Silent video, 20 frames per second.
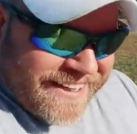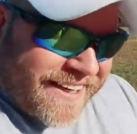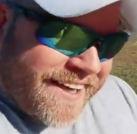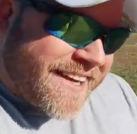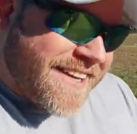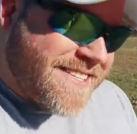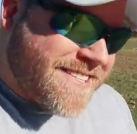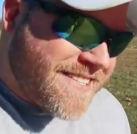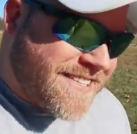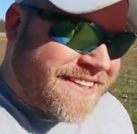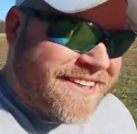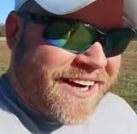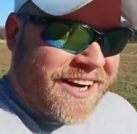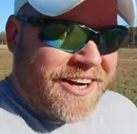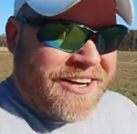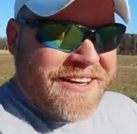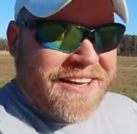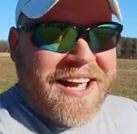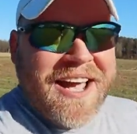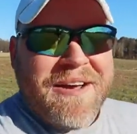Because, you
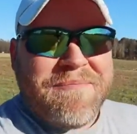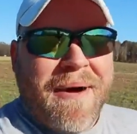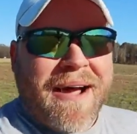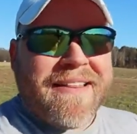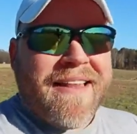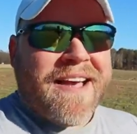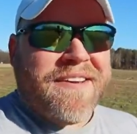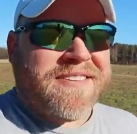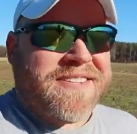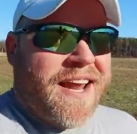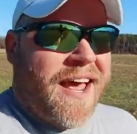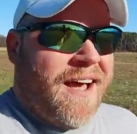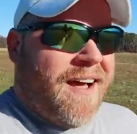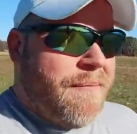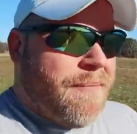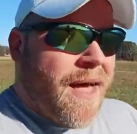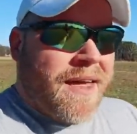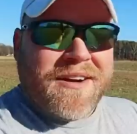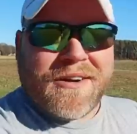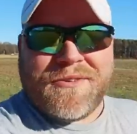know, my lifestyle,
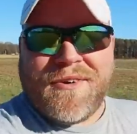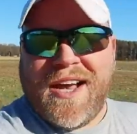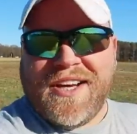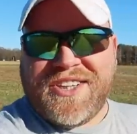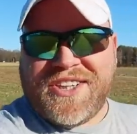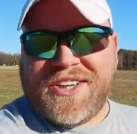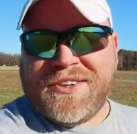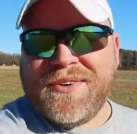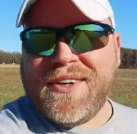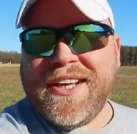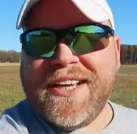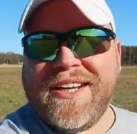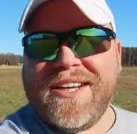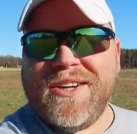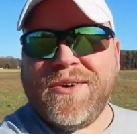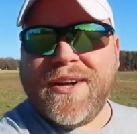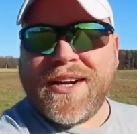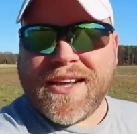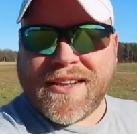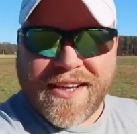I'm not in a rush to really
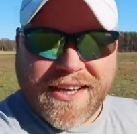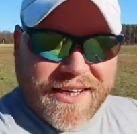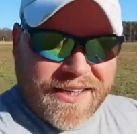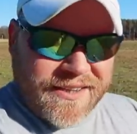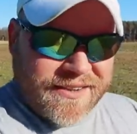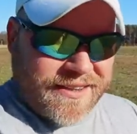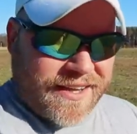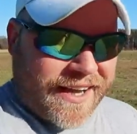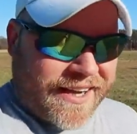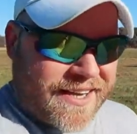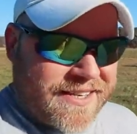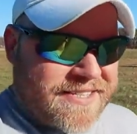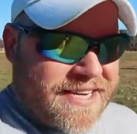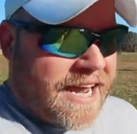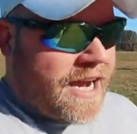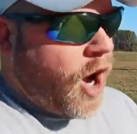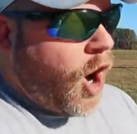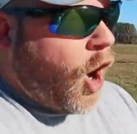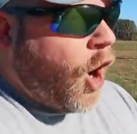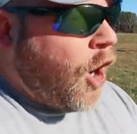do anything. I can
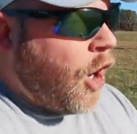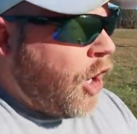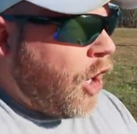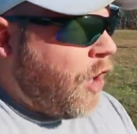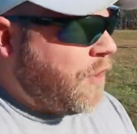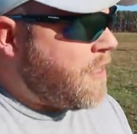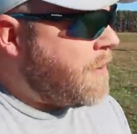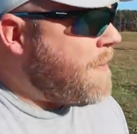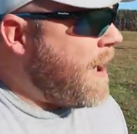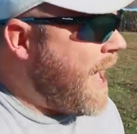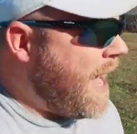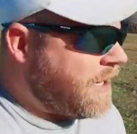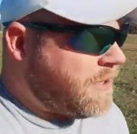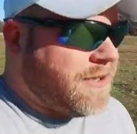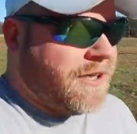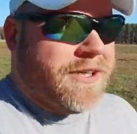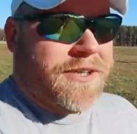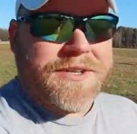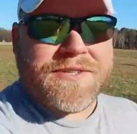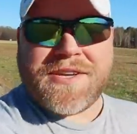take all the back
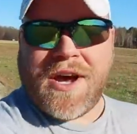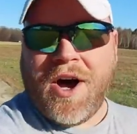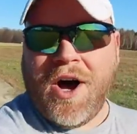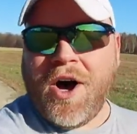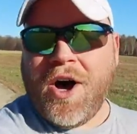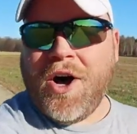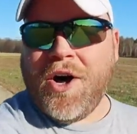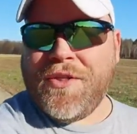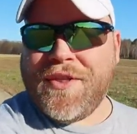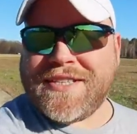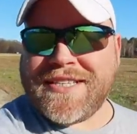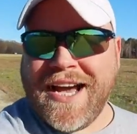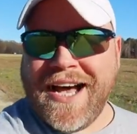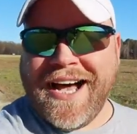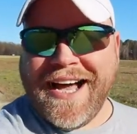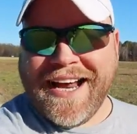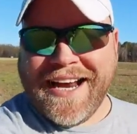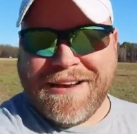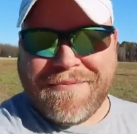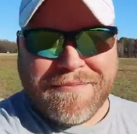roads all the
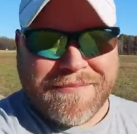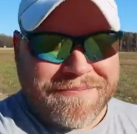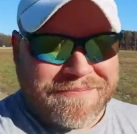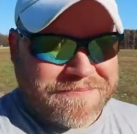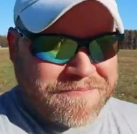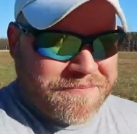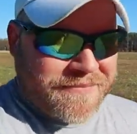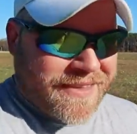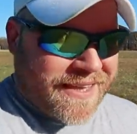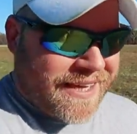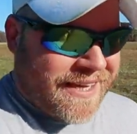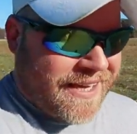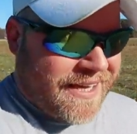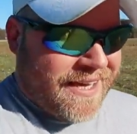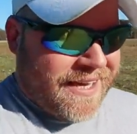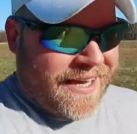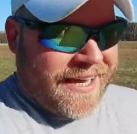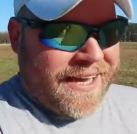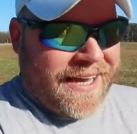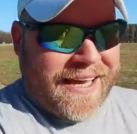time.
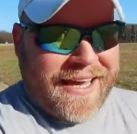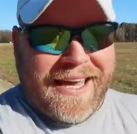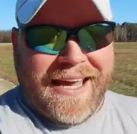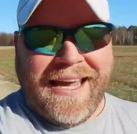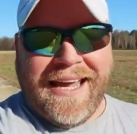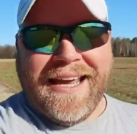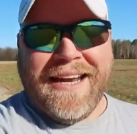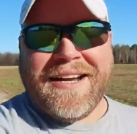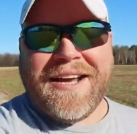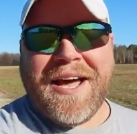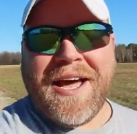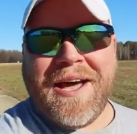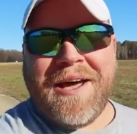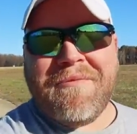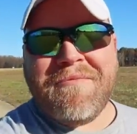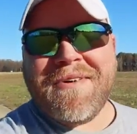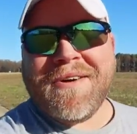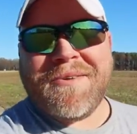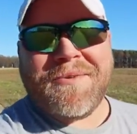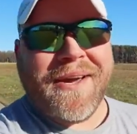And
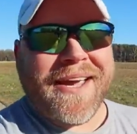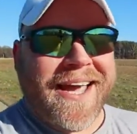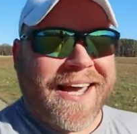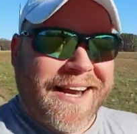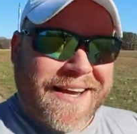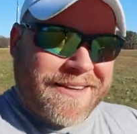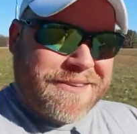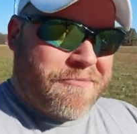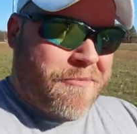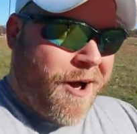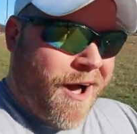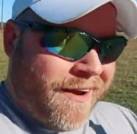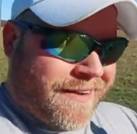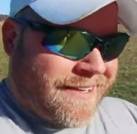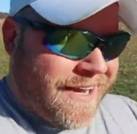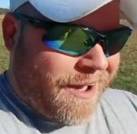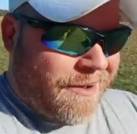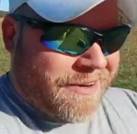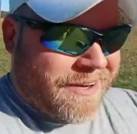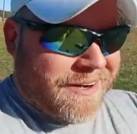we got to walk
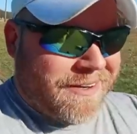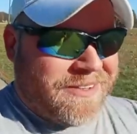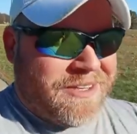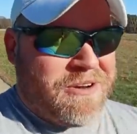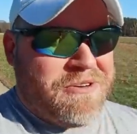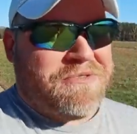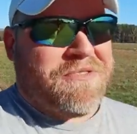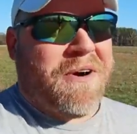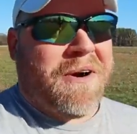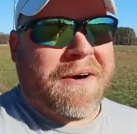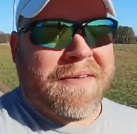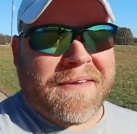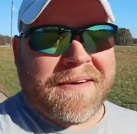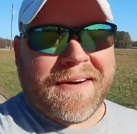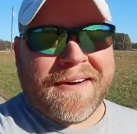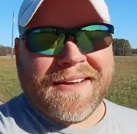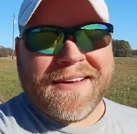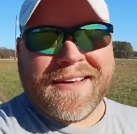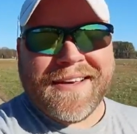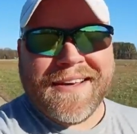down here a little
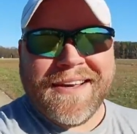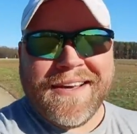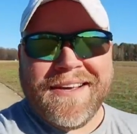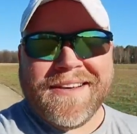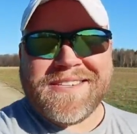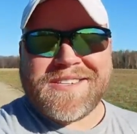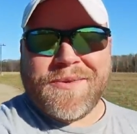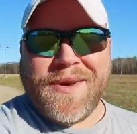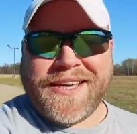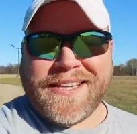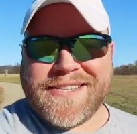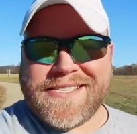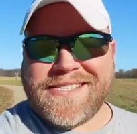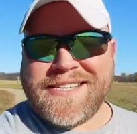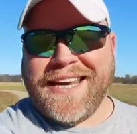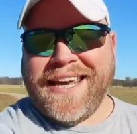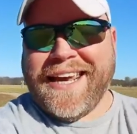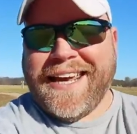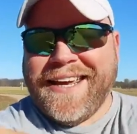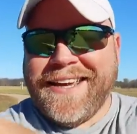farther so we can
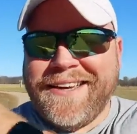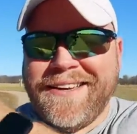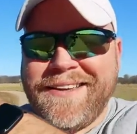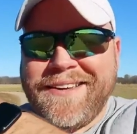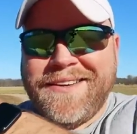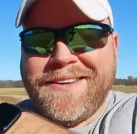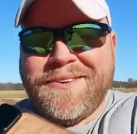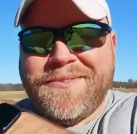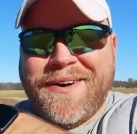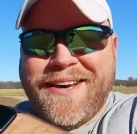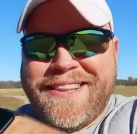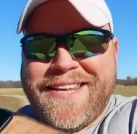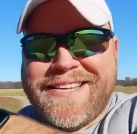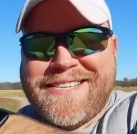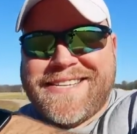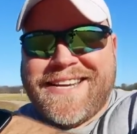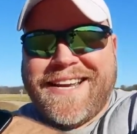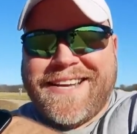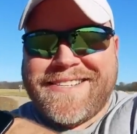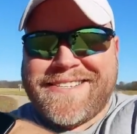see what
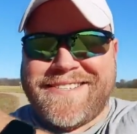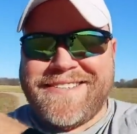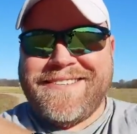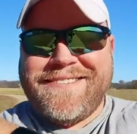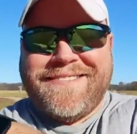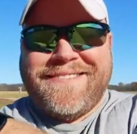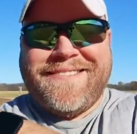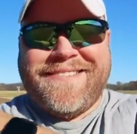this is.